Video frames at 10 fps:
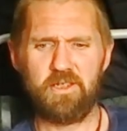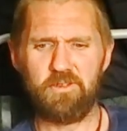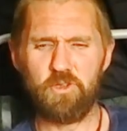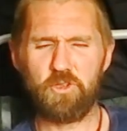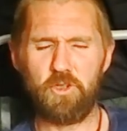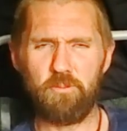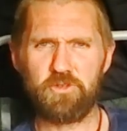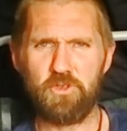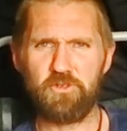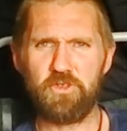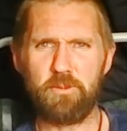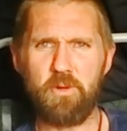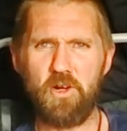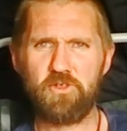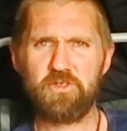look up, talk to the
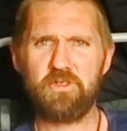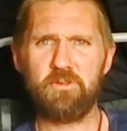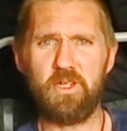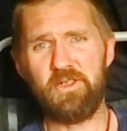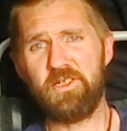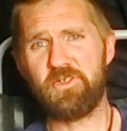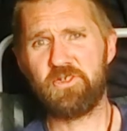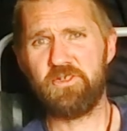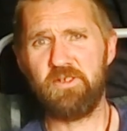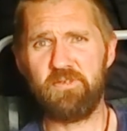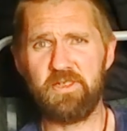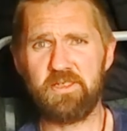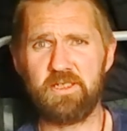boss while he's sniffing